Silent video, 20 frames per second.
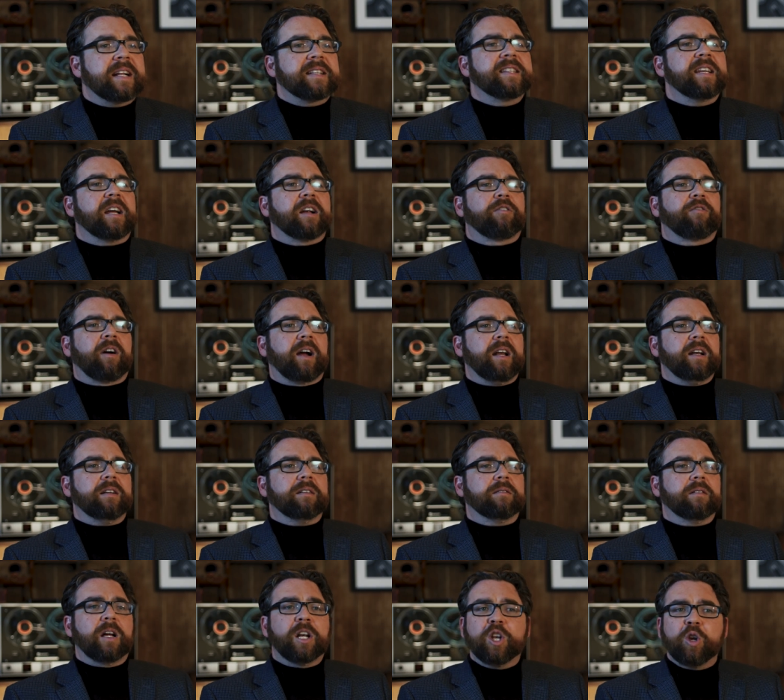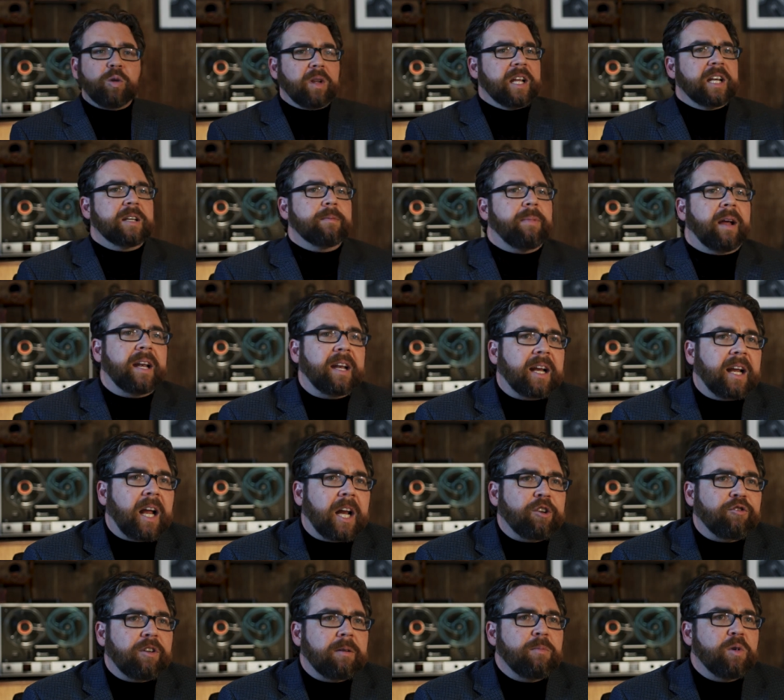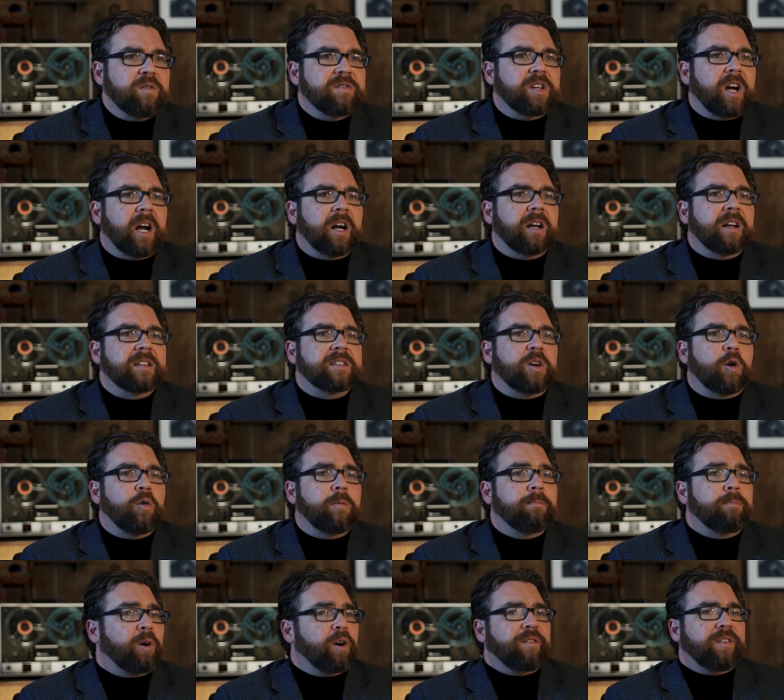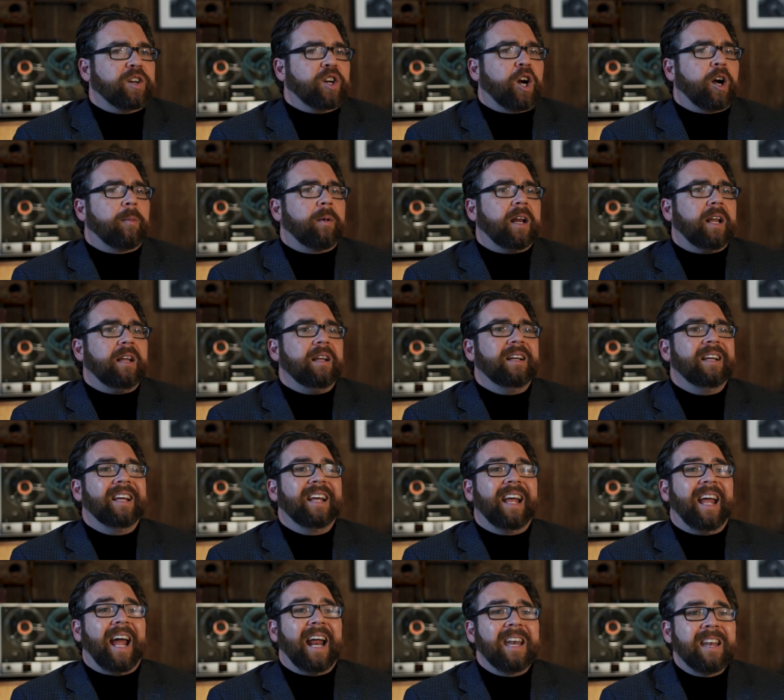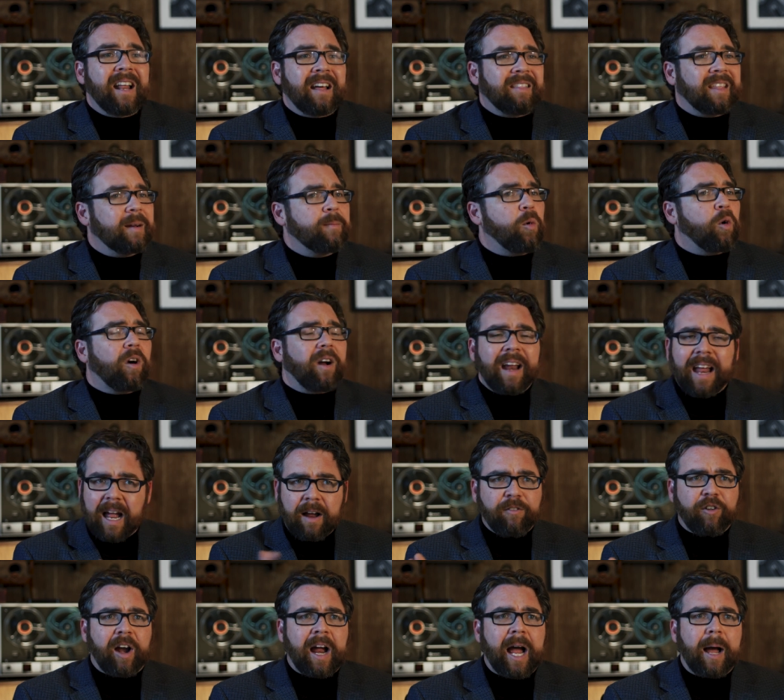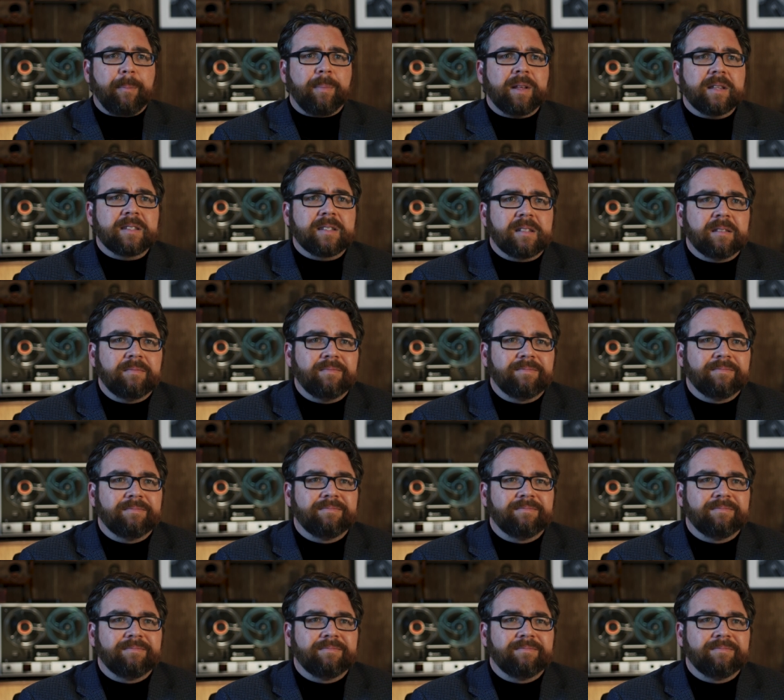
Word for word: that's it, right? A newly independent country moves on in its own perfect harmony and nothing more ever happens?